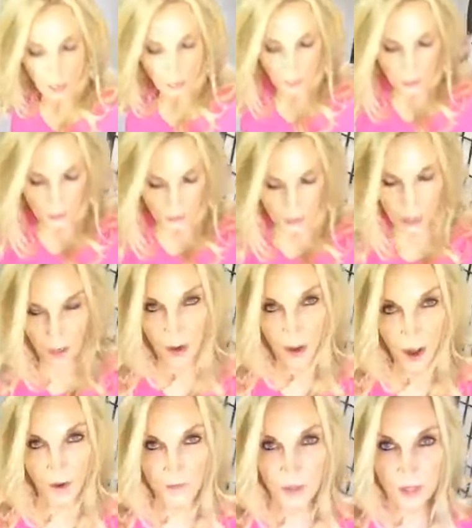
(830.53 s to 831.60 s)
colors
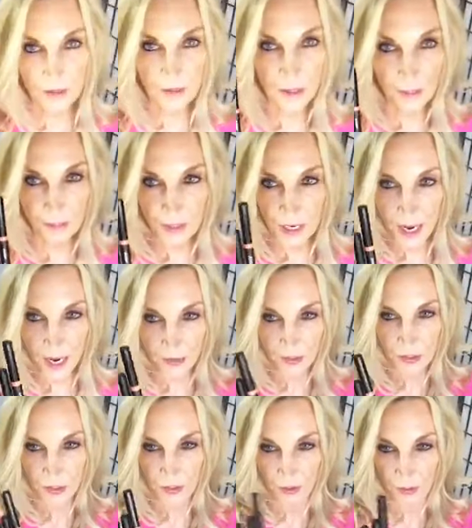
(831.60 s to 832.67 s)
of the lip
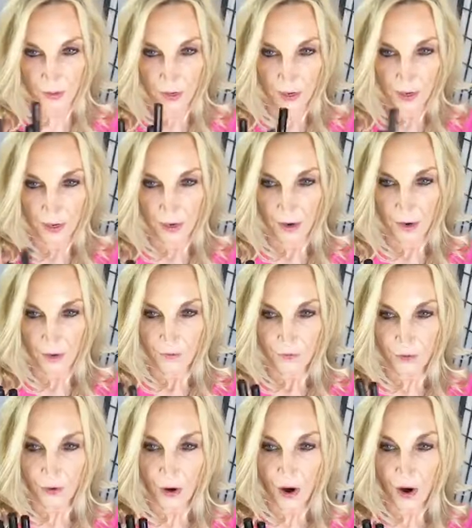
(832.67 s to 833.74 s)
tattoo
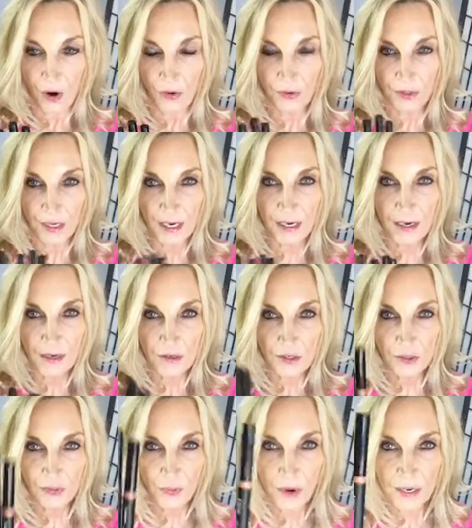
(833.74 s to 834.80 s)
for only
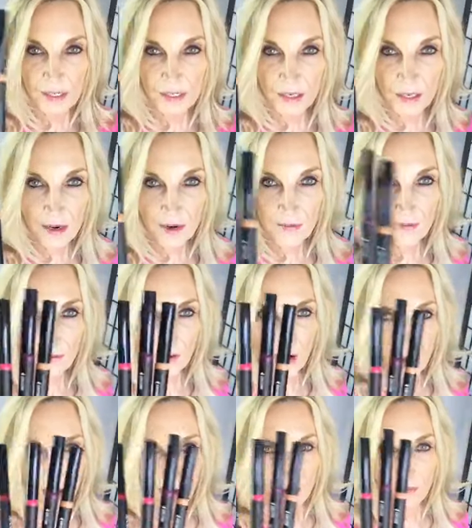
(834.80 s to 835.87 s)

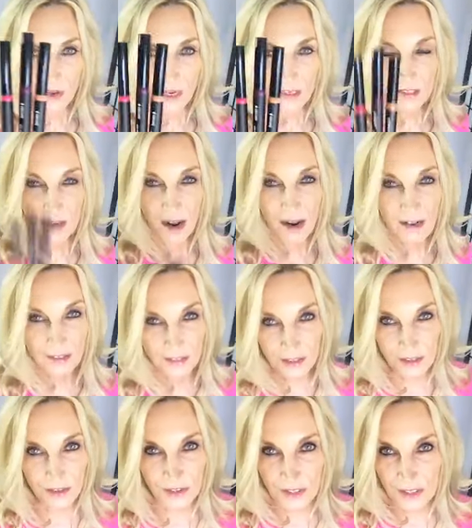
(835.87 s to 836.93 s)
twenty-five
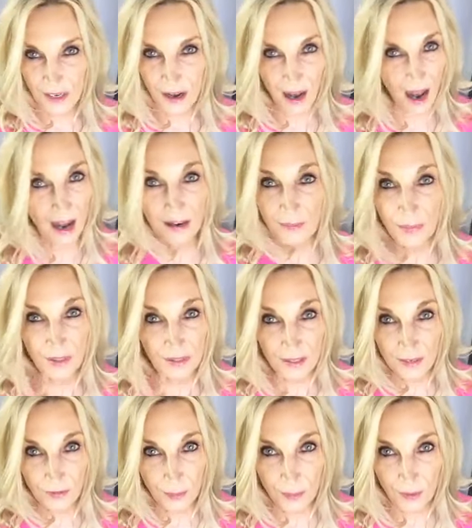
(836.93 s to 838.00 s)
dollars.
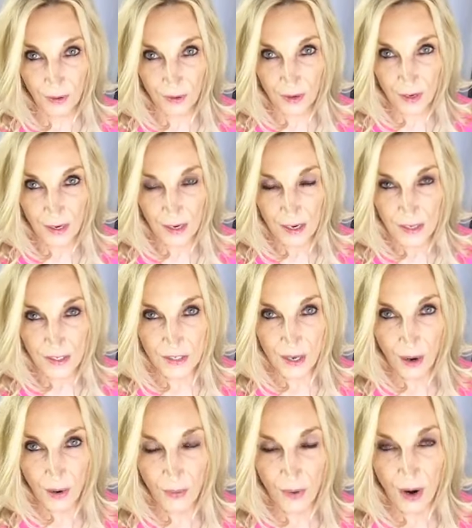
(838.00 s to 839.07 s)
Unbelievable.
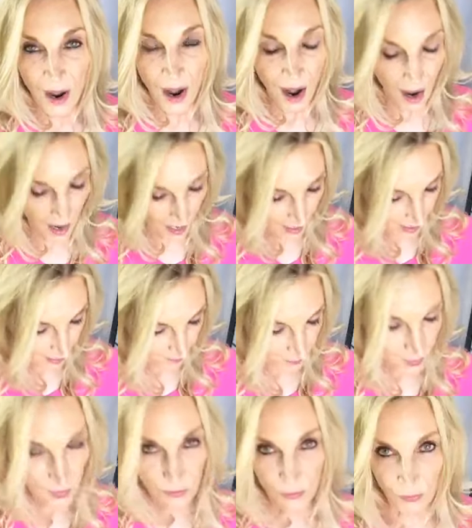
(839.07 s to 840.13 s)
So um,
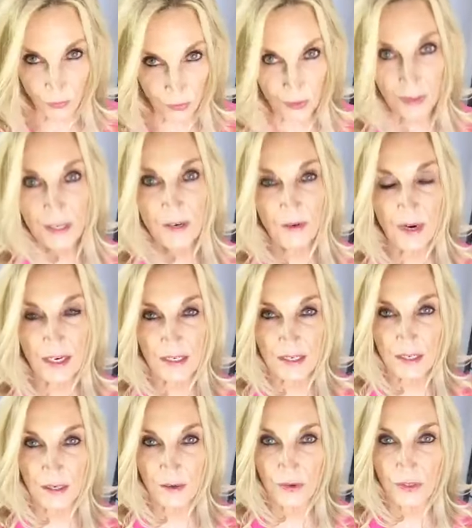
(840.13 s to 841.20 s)
really great
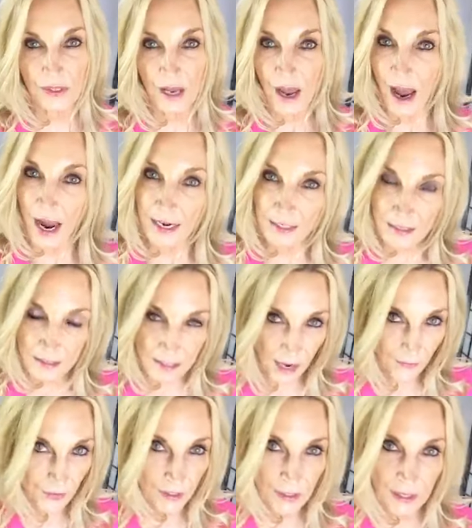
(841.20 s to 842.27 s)
deals. I
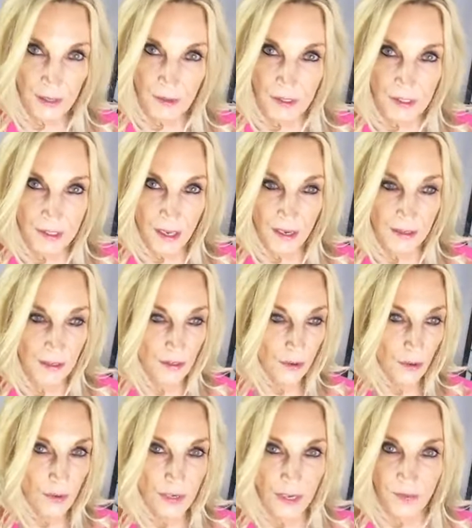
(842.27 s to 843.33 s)
definitely said, you
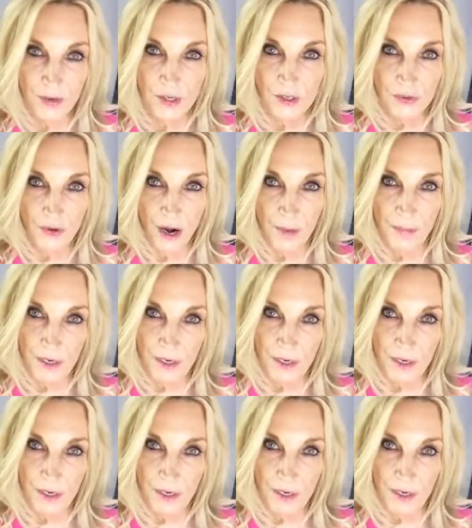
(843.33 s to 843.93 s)
know, give it a try,